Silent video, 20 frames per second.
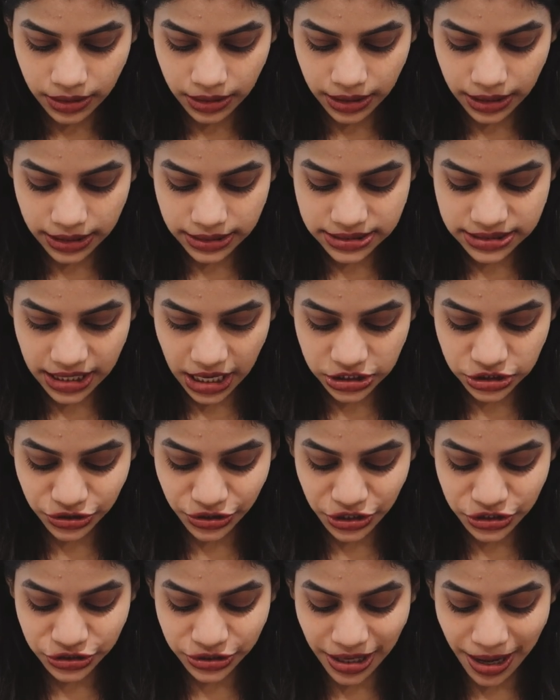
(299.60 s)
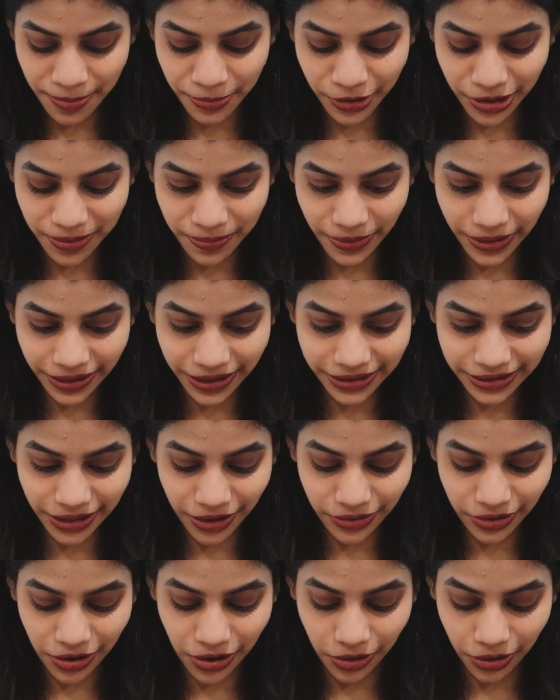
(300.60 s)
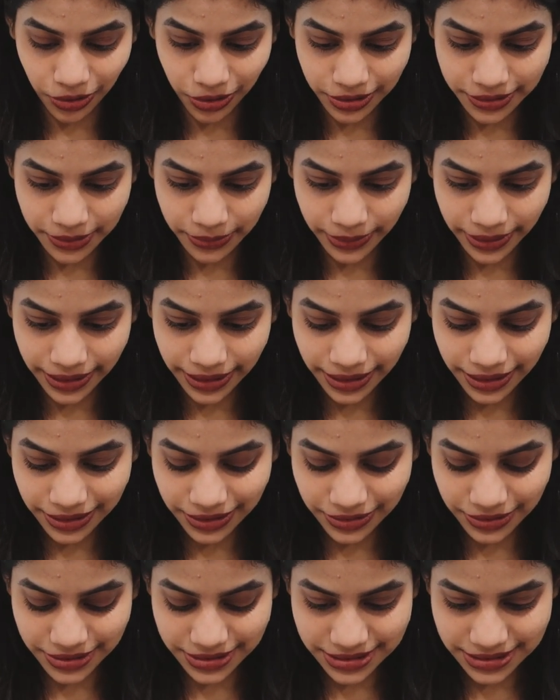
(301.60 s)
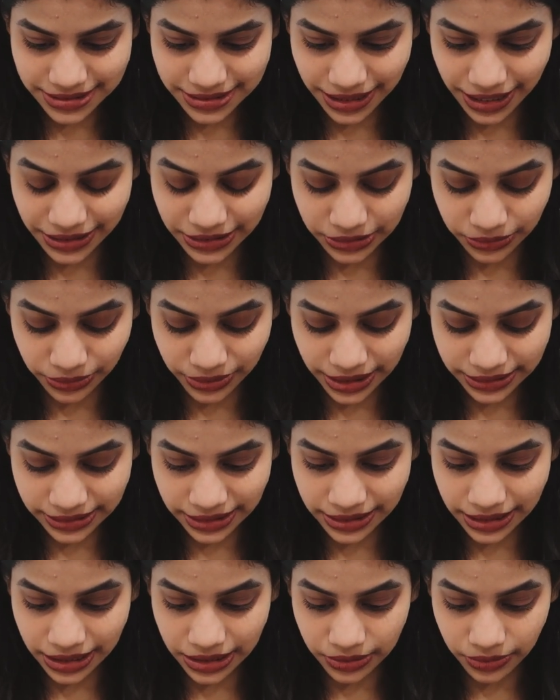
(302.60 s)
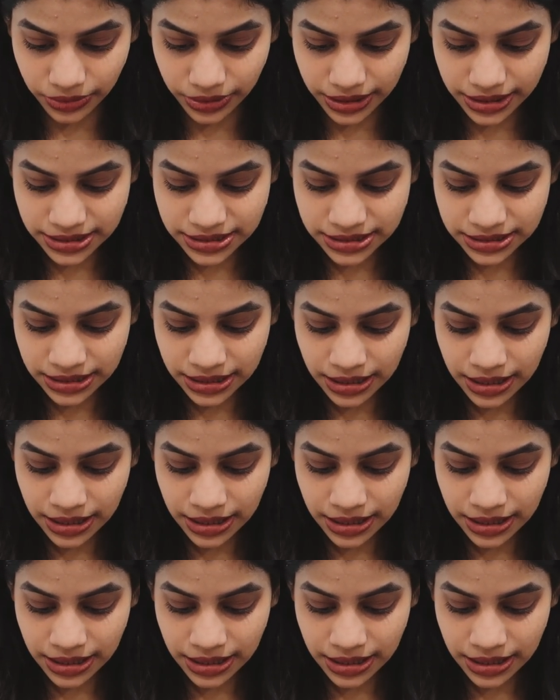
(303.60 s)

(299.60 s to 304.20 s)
And saturation, I'm gonna bring it down all the way because I don't like the yellowness.